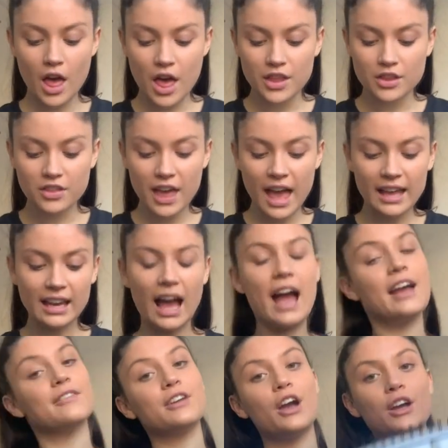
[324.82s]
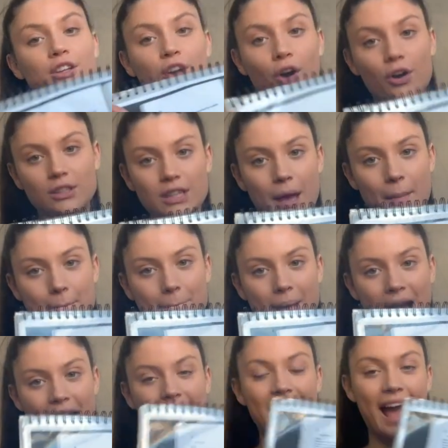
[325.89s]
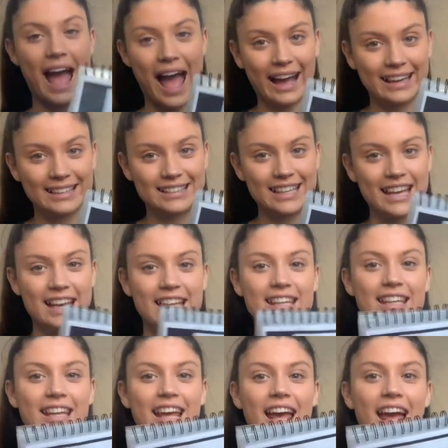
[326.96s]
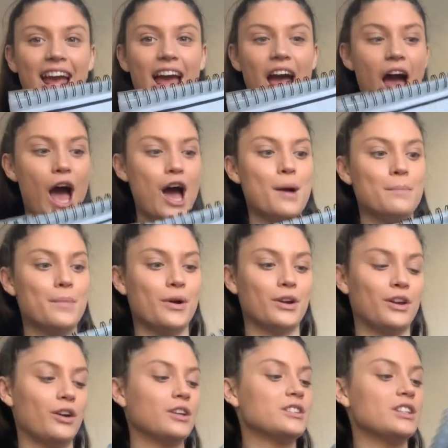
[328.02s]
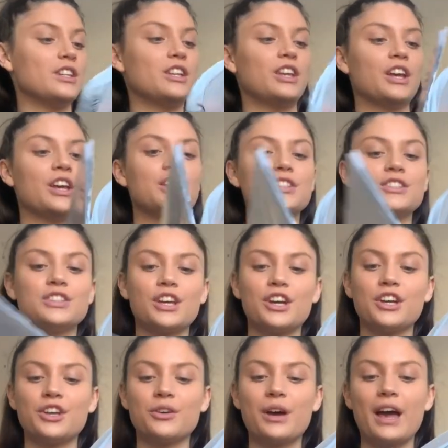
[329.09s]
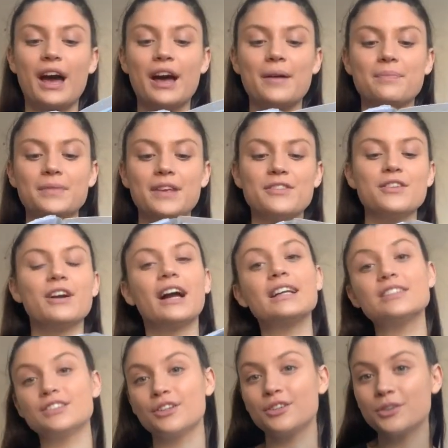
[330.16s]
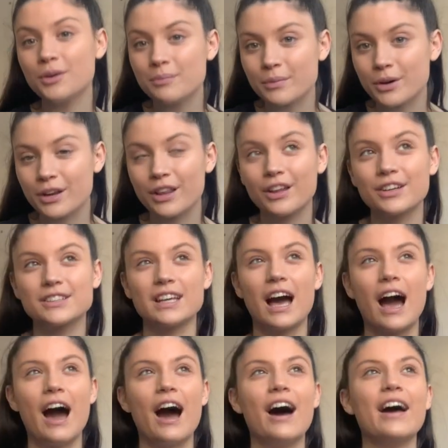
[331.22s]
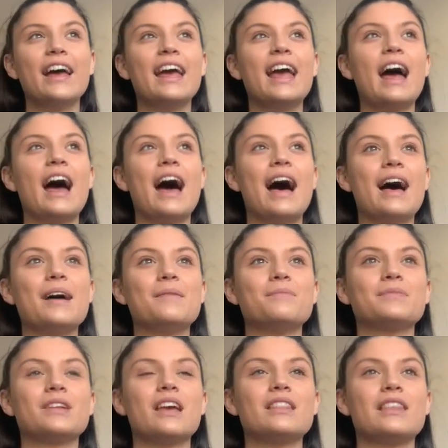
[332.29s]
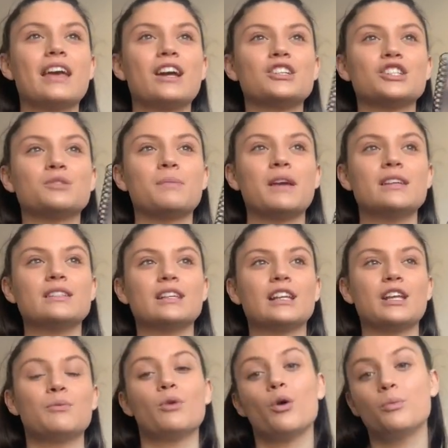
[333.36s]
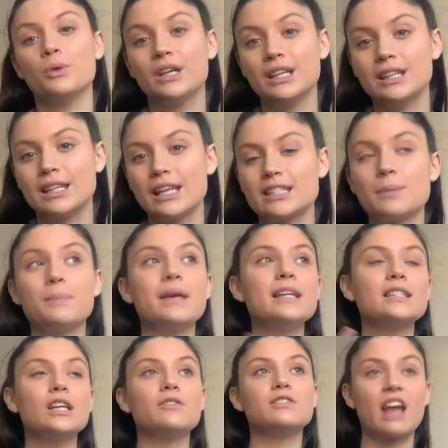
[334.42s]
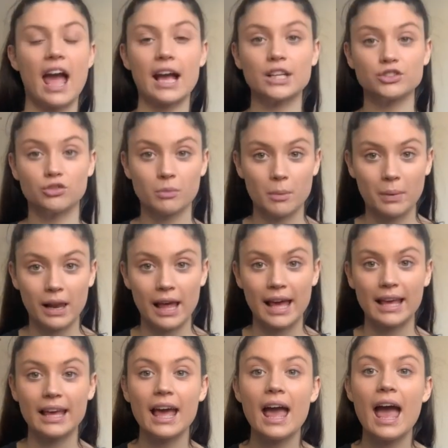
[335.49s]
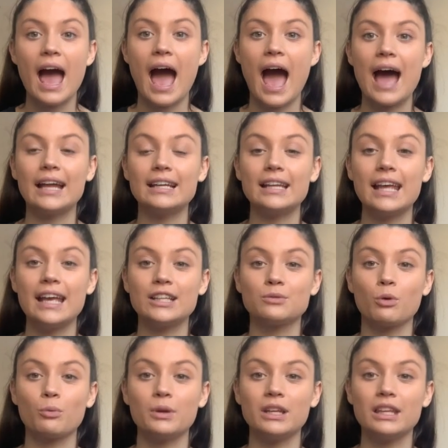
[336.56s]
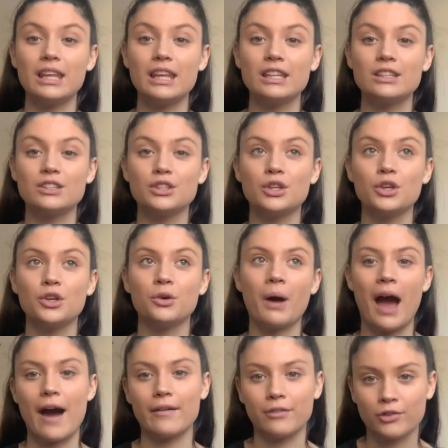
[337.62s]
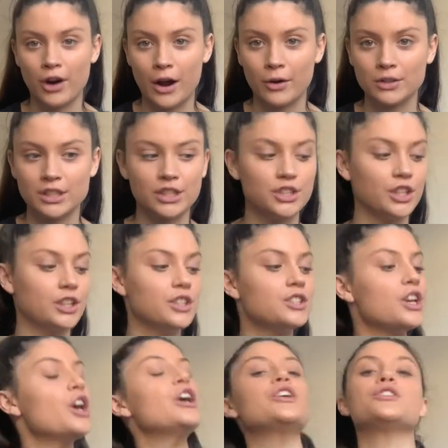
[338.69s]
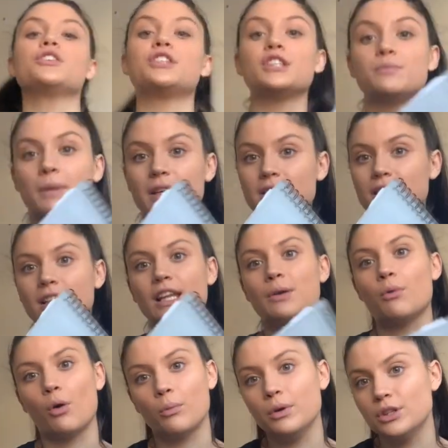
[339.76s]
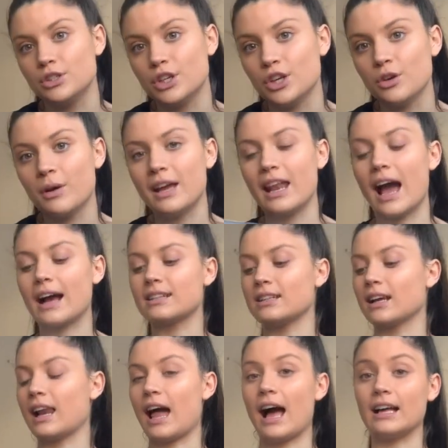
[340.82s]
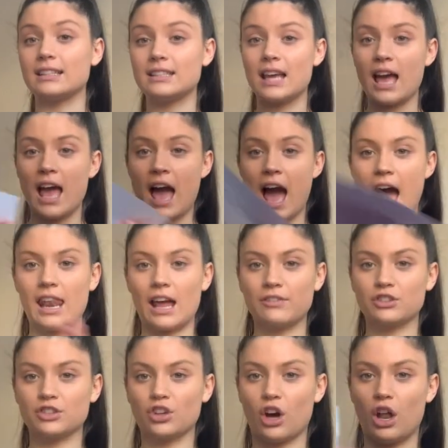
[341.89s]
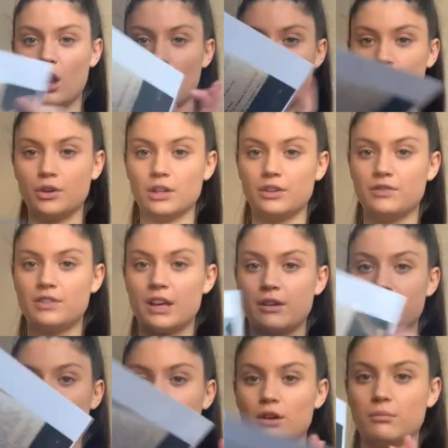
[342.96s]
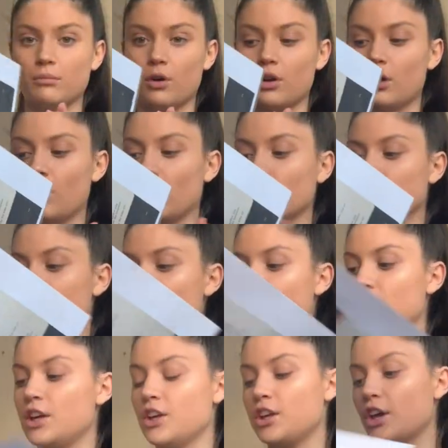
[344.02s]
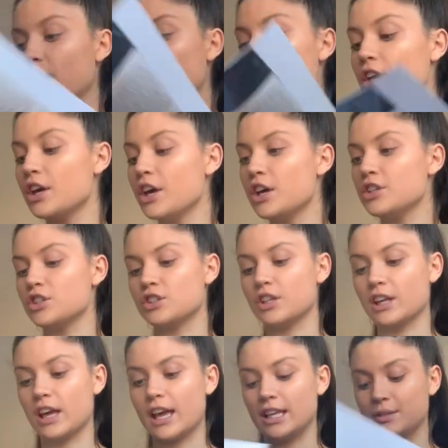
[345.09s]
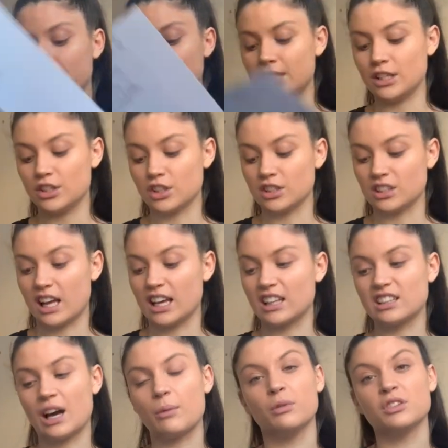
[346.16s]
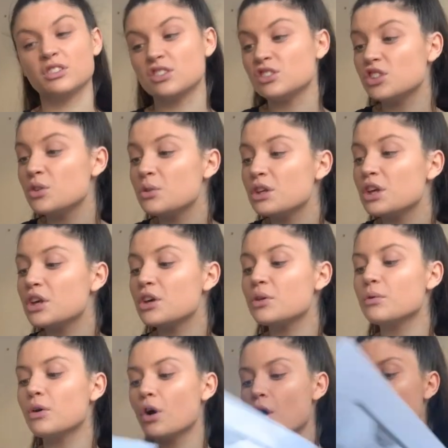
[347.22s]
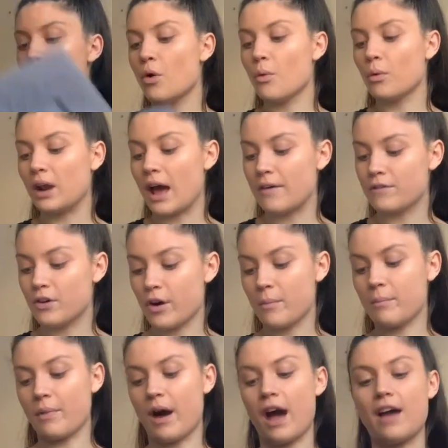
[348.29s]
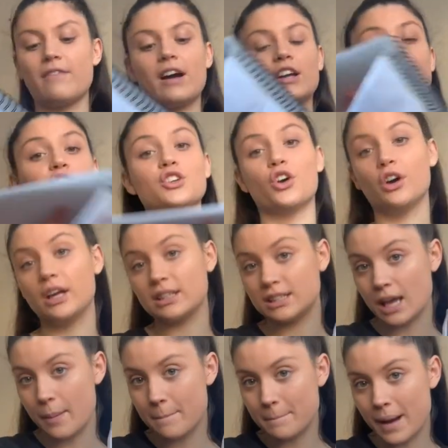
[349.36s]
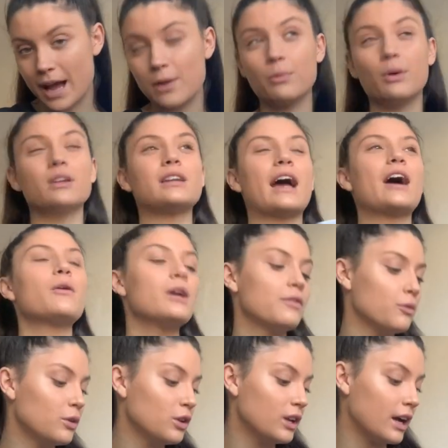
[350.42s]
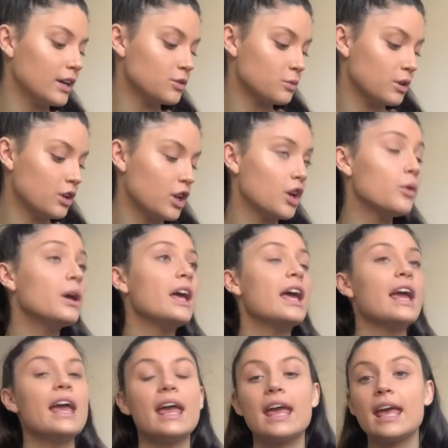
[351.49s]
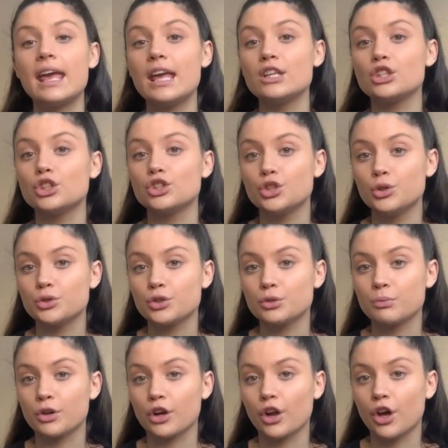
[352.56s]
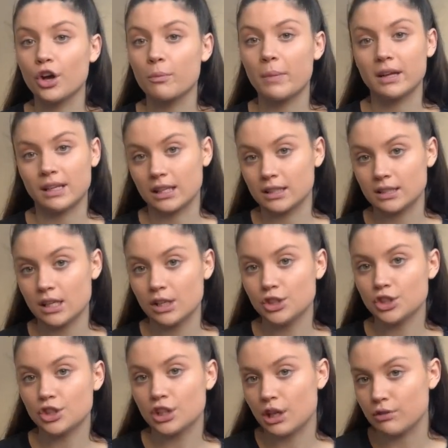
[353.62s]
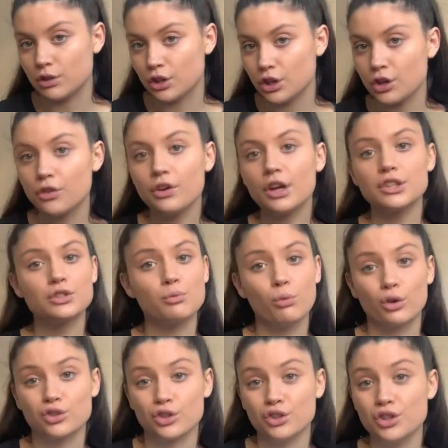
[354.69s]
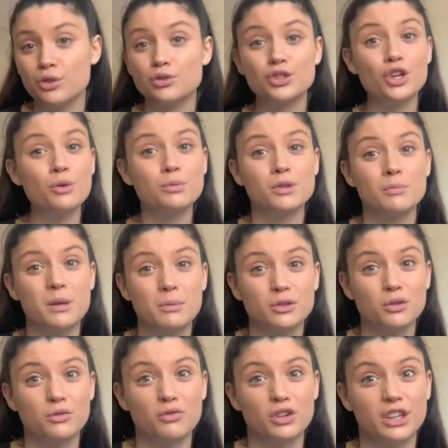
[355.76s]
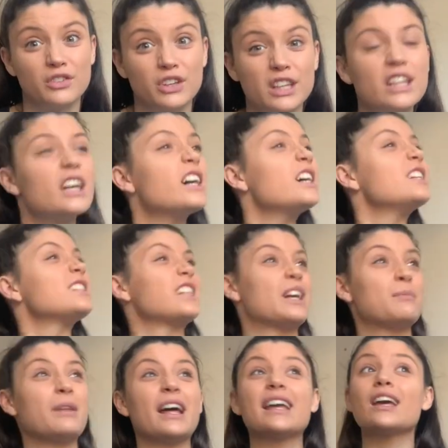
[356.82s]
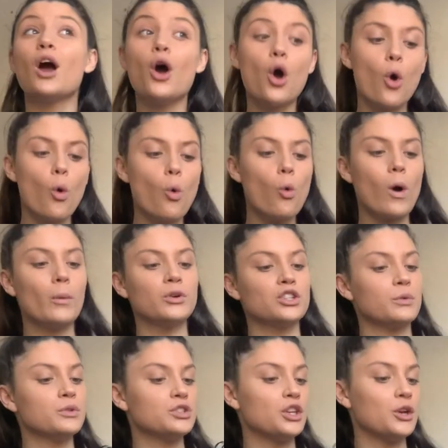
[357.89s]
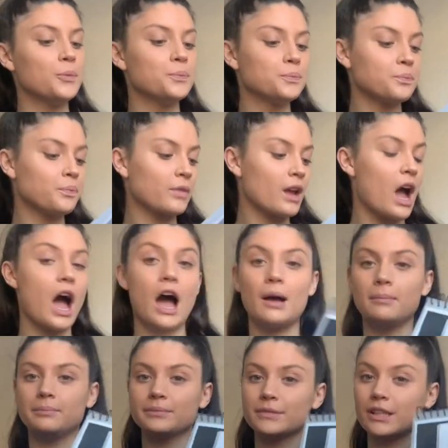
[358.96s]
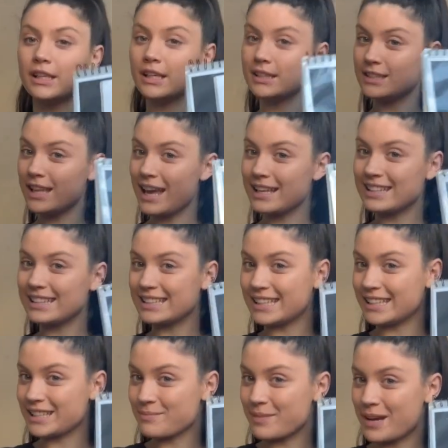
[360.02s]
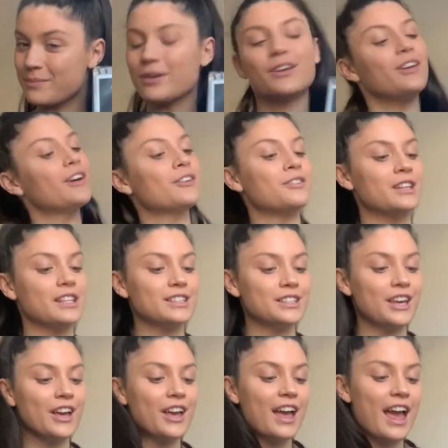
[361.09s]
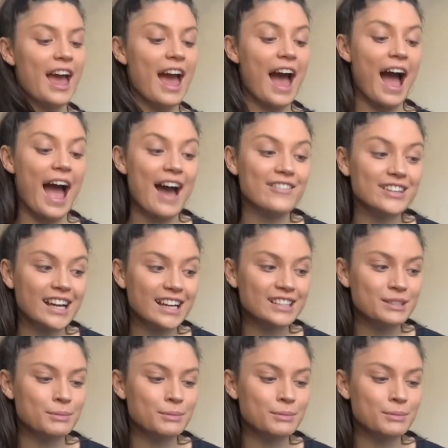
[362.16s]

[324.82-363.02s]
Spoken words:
So then I've got my acting monologues in here. So if you guys don't know what monologues are, they are just basically what we, there's a piece of text from a play and it's what we need to have for our auditions. So this is basically what we do in acting class. And I just got a load of different monologues in here just in case my teacher's like, that one doesn't suit you or whatever. But I've actually got my one now. If you guys want to know, it is Zuzu's monologue by Dance Nation. If you're curious, watch her on YouTube. Some people do it really, really good. And I'm like, oh, I wish I was you. So yeah, this is my monologue for this year. I haven't actually